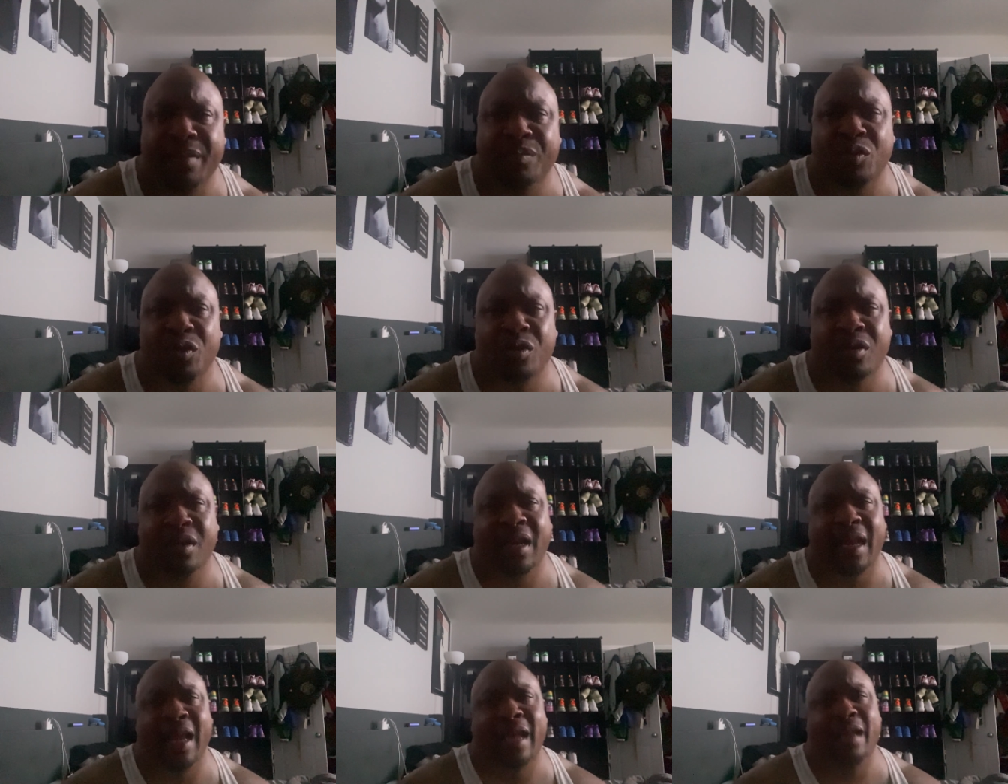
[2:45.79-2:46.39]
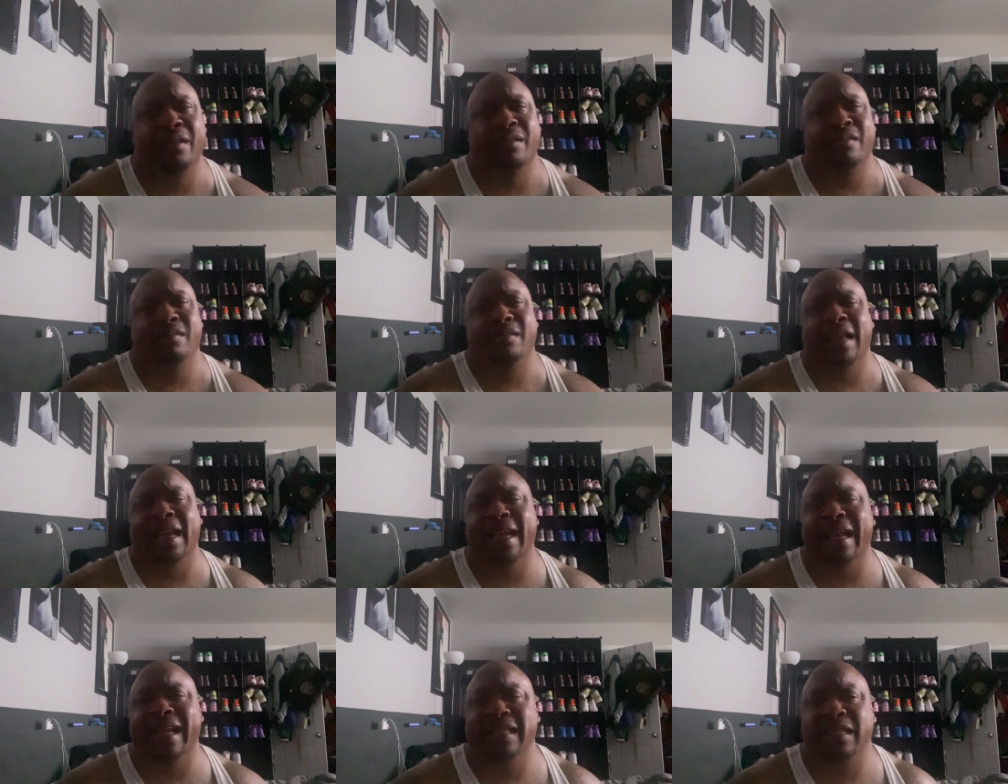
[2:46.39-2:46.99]
Or like
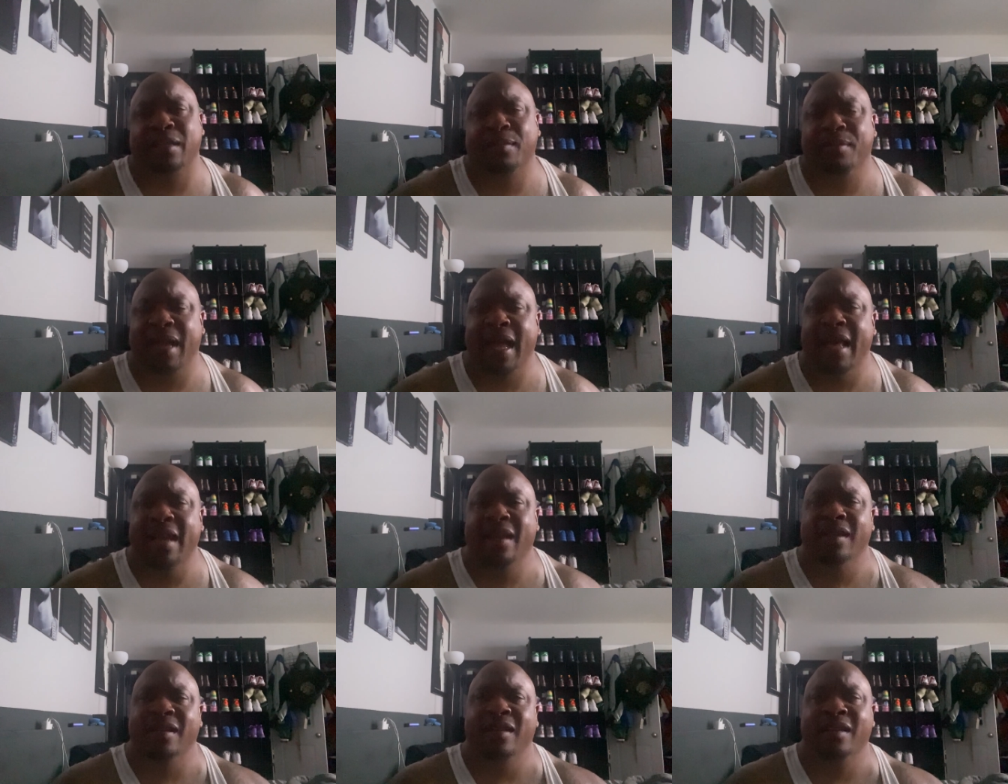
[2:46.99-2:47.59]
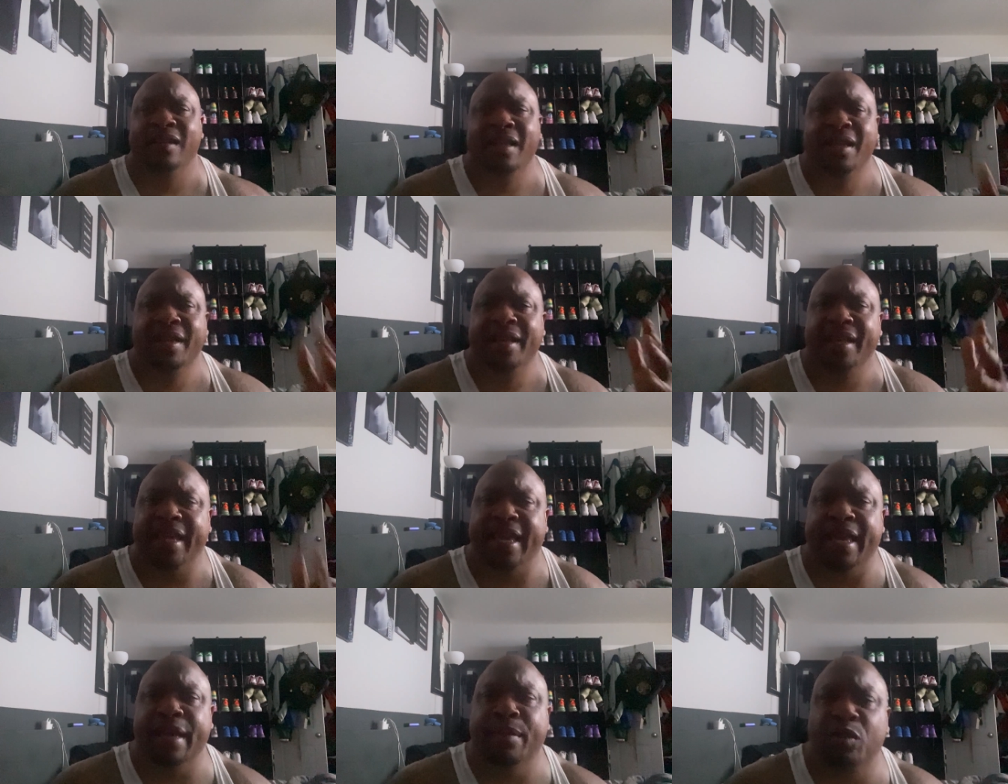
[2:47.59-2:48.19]
they got some kind of
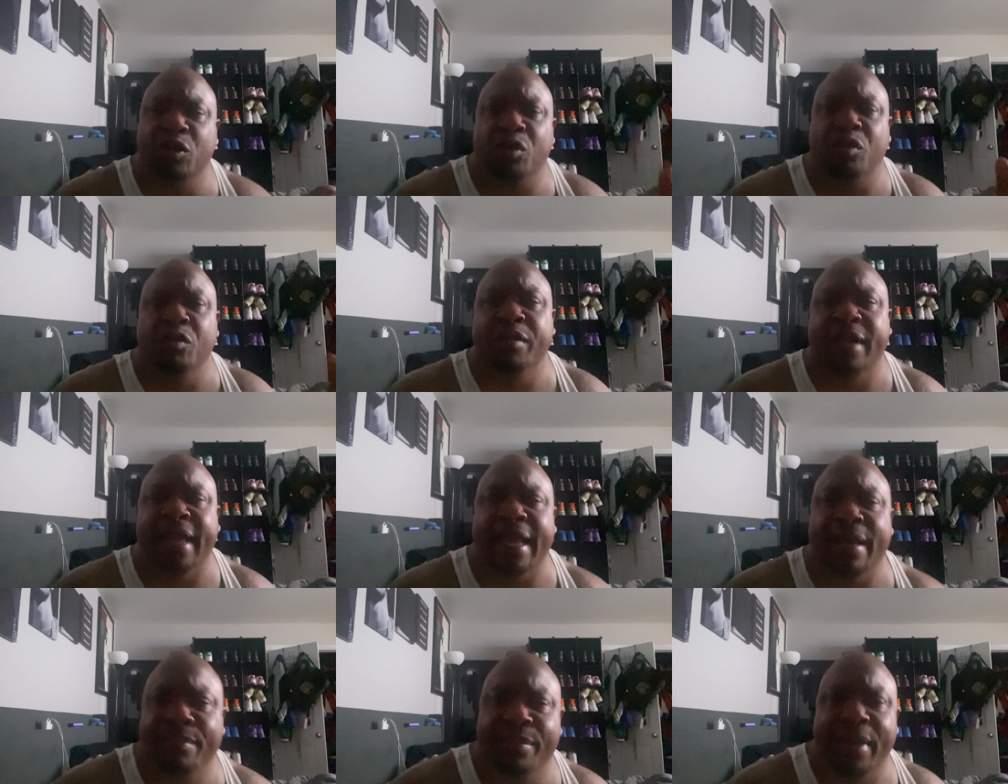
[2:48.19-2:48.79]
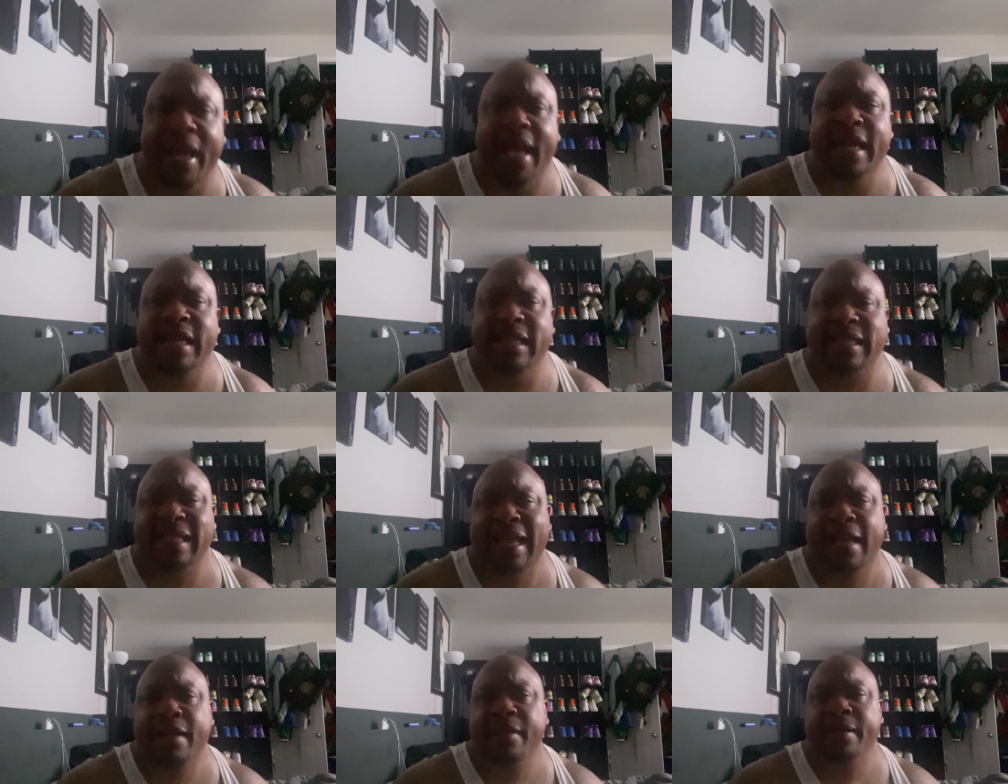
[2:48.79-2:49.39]
chemical
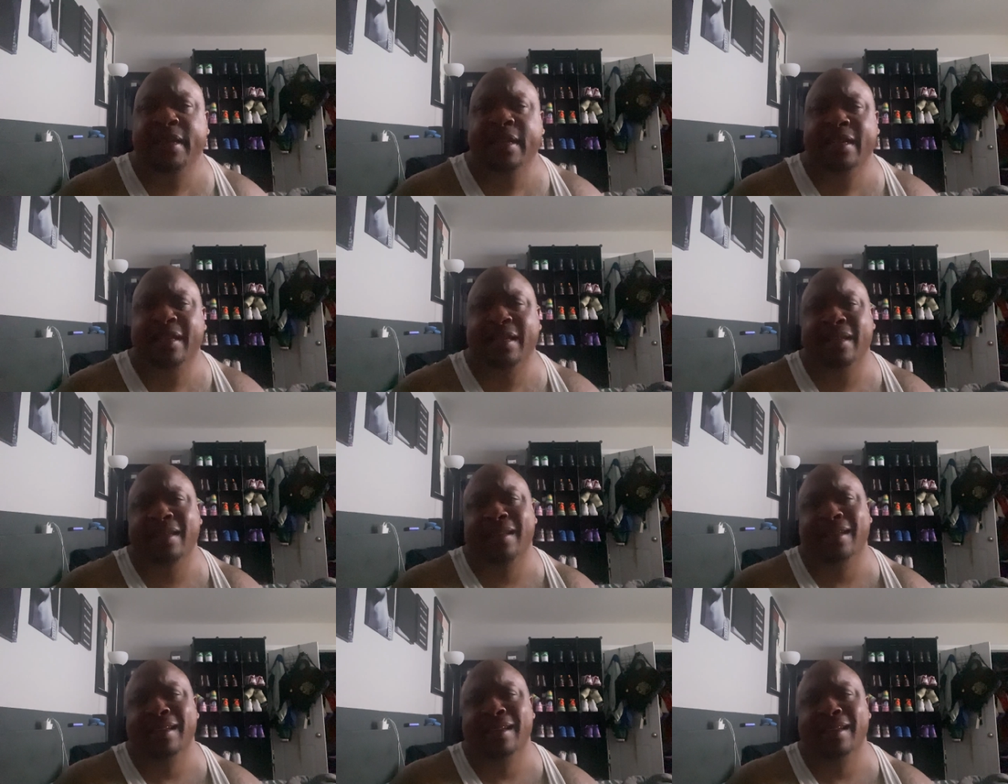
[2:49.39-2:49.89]
imbalance out here.